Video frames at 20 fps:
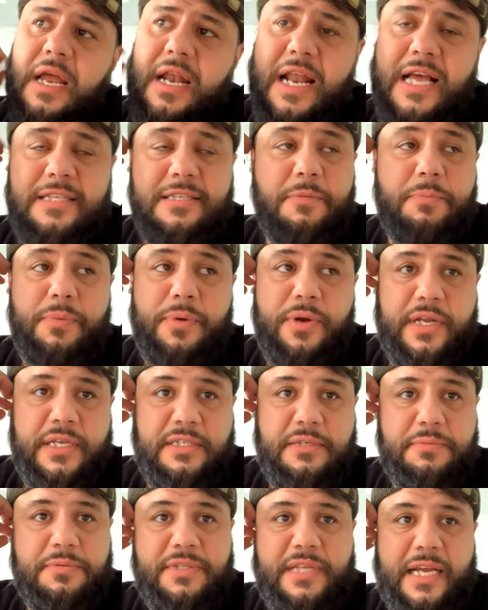And that's a
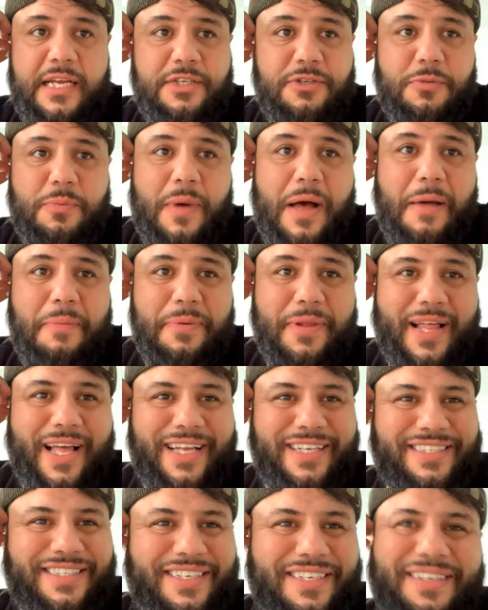pretty substantial
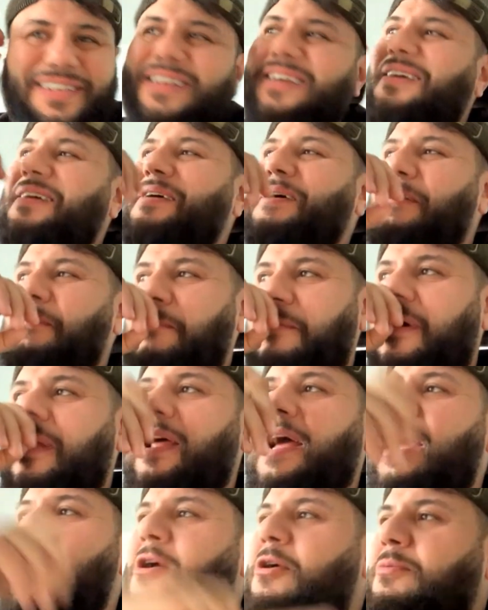population.
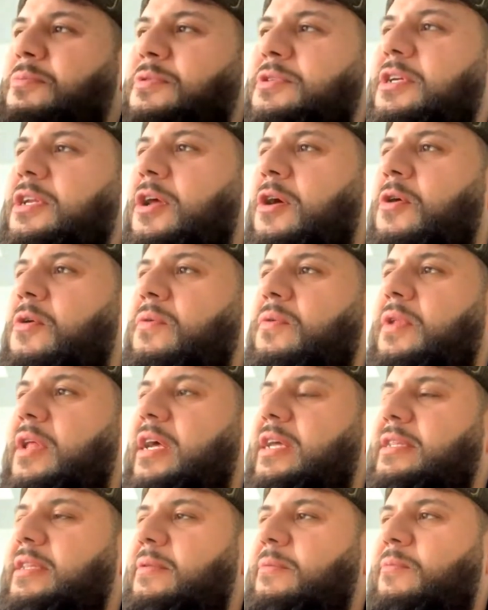But Arabs, you know,
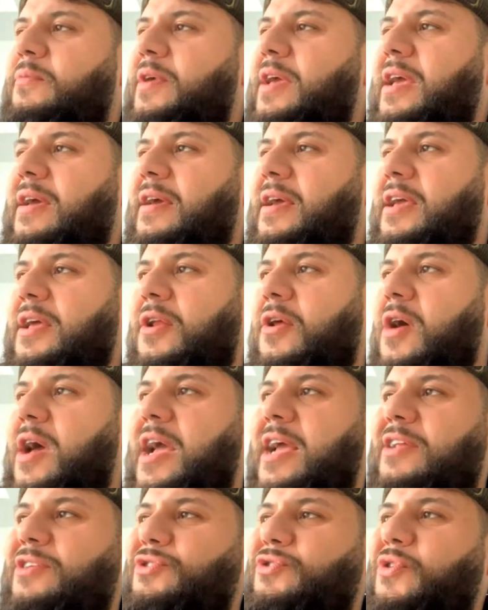like we, you know,
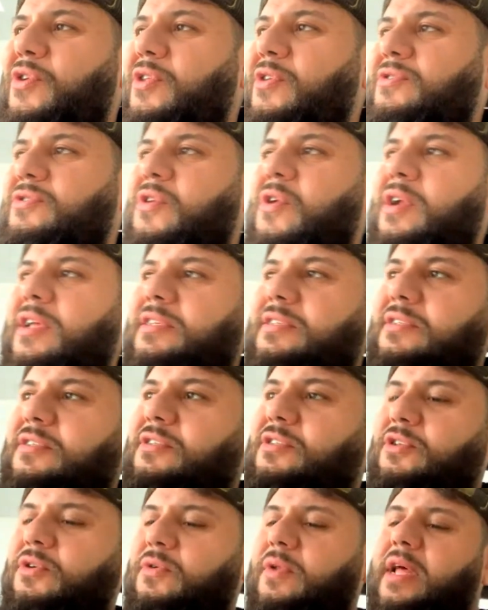I enjoy those
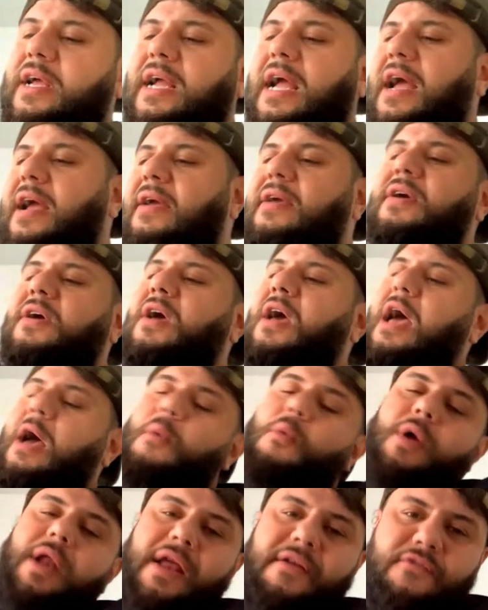audiences too. Like I,
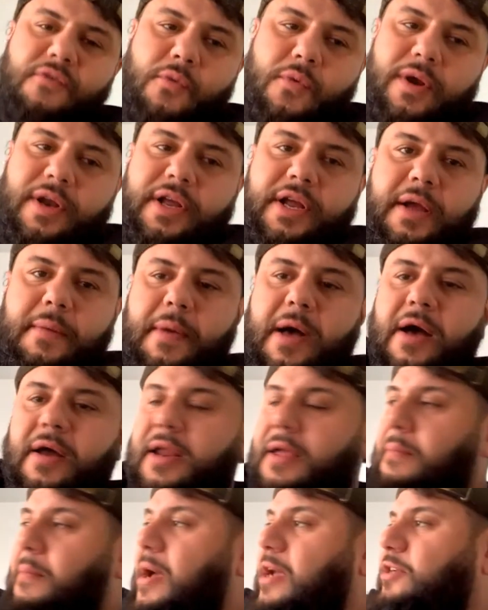I want everyone to come
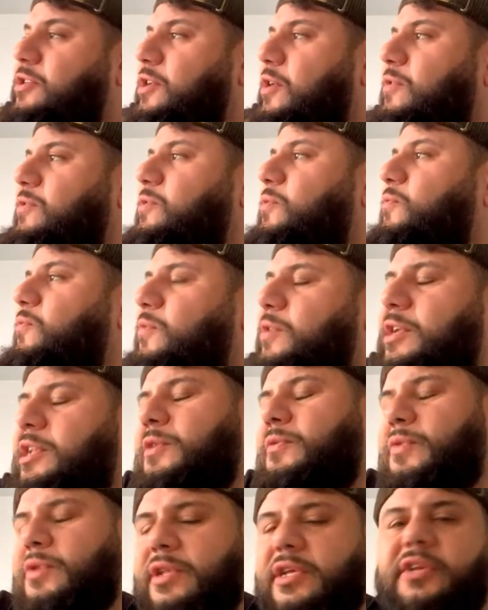out, and my shows are
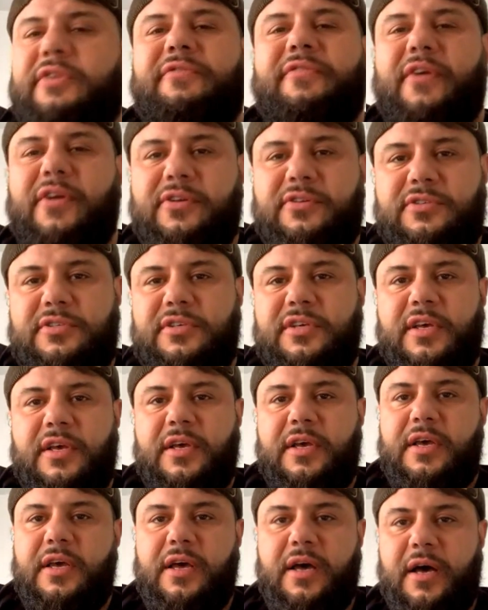really, really diverse.
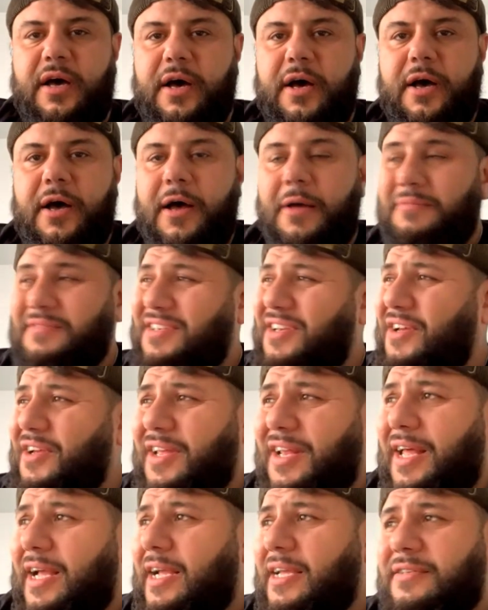Uh, I'm
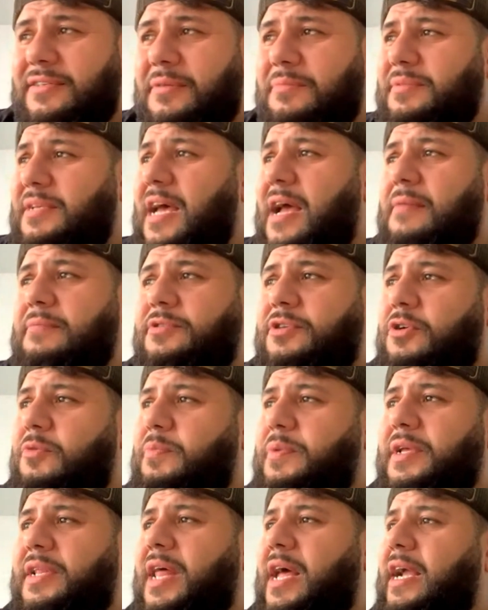telling you, like sometimes it'll
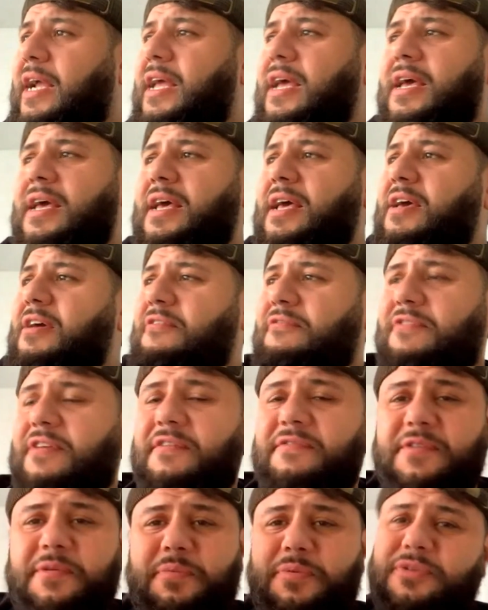be like
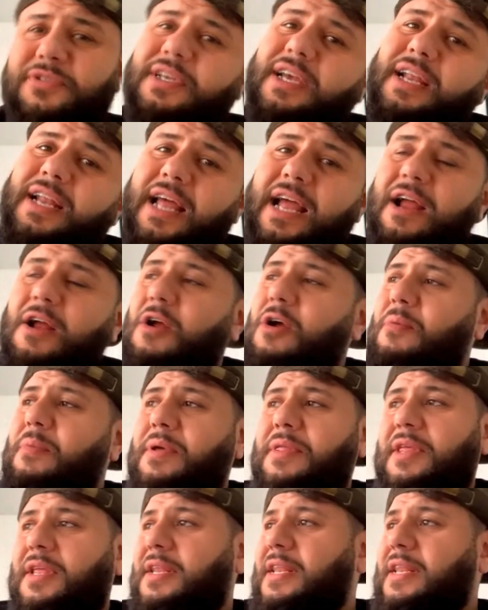fifty percent Arab, and